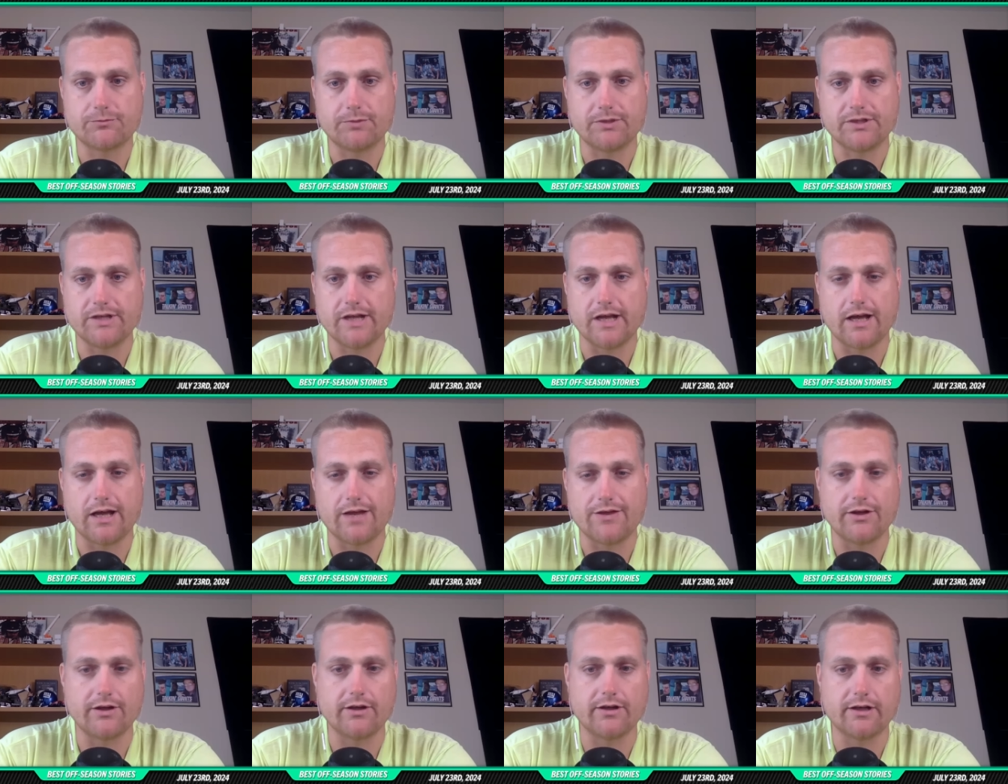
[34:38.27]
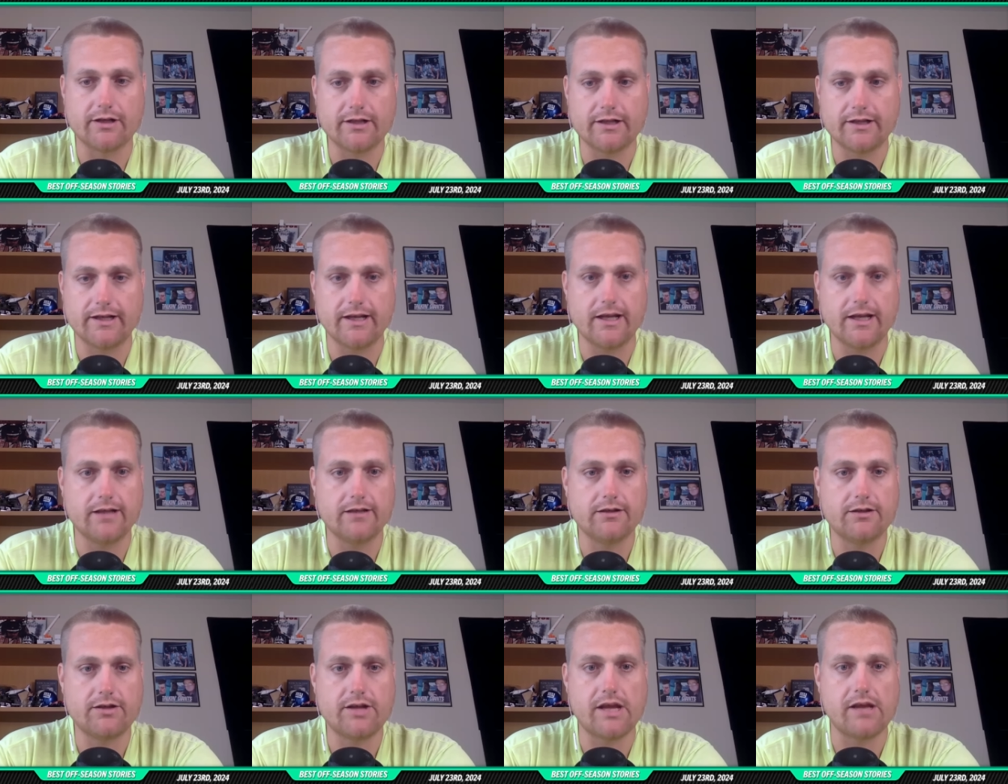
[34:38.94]
But yeah, they're,
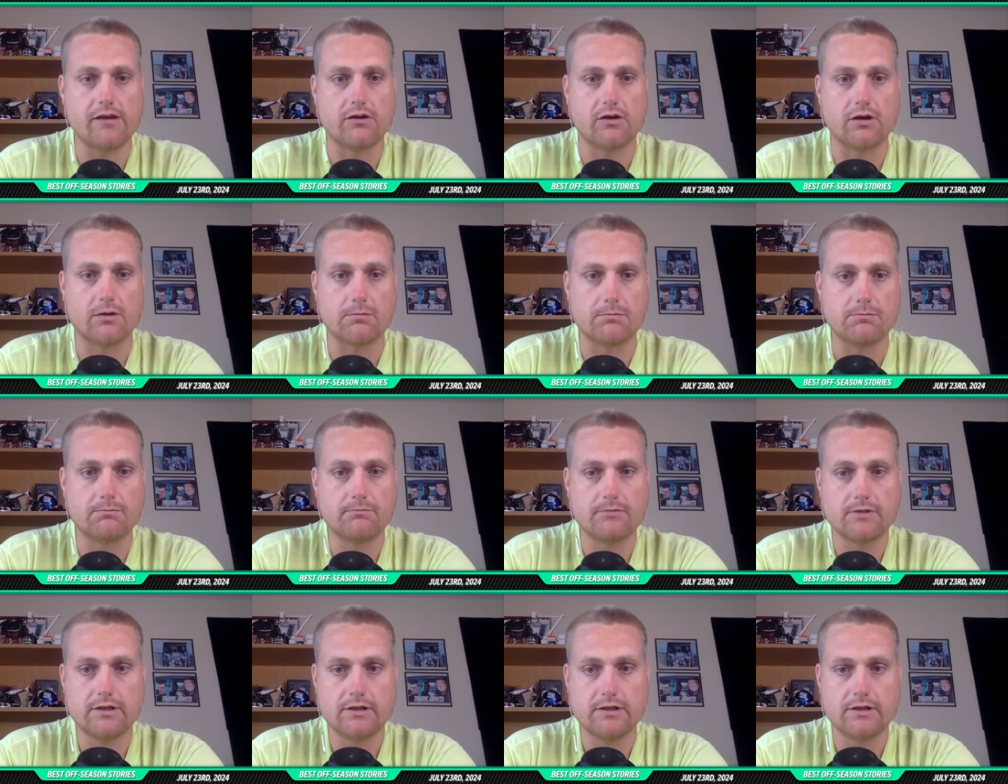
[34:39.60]
again, they are